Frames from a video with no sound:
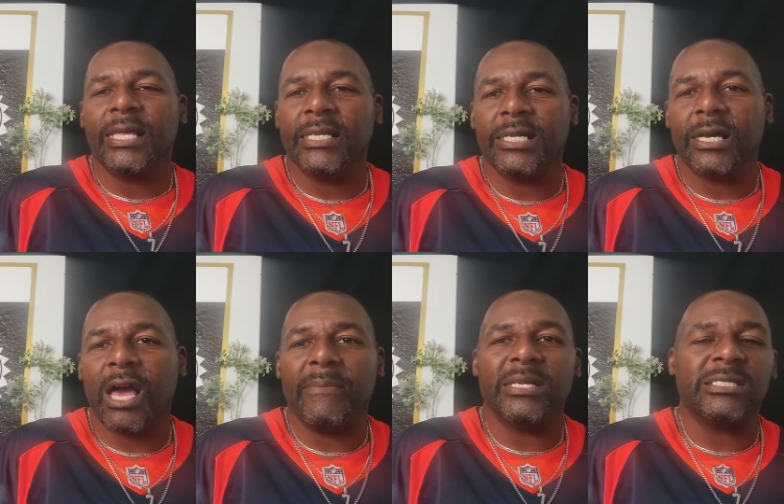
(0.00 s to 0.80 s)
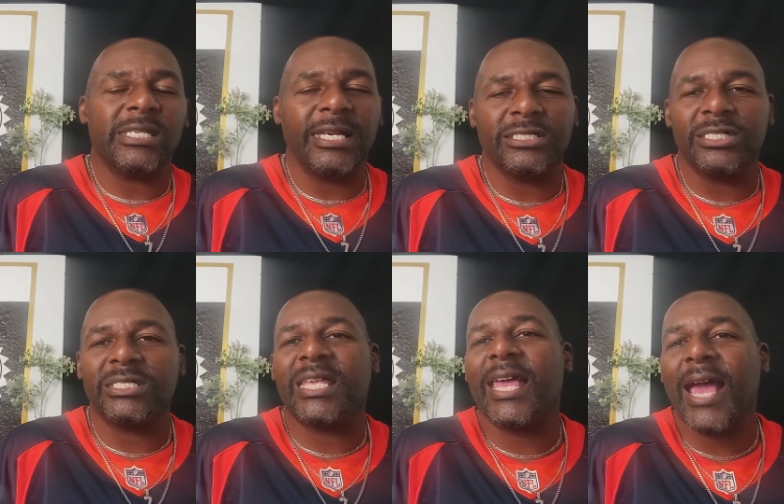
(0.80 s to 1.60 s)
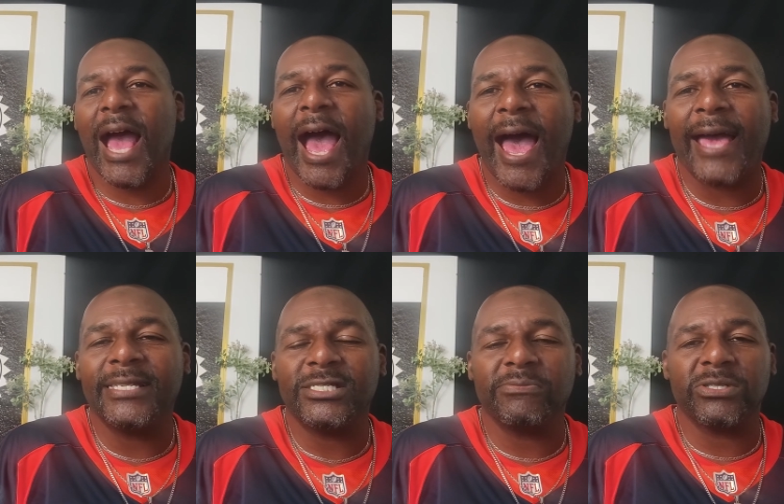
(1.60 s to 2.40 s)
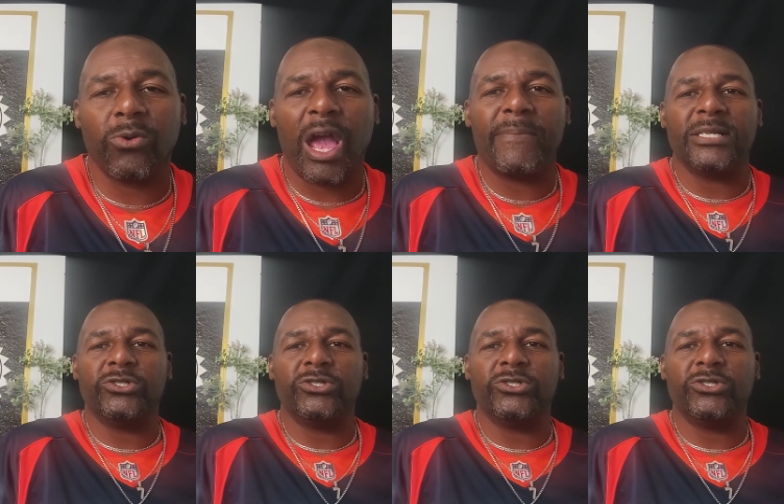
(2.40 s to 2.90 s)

in the comments section saying, I subscribe.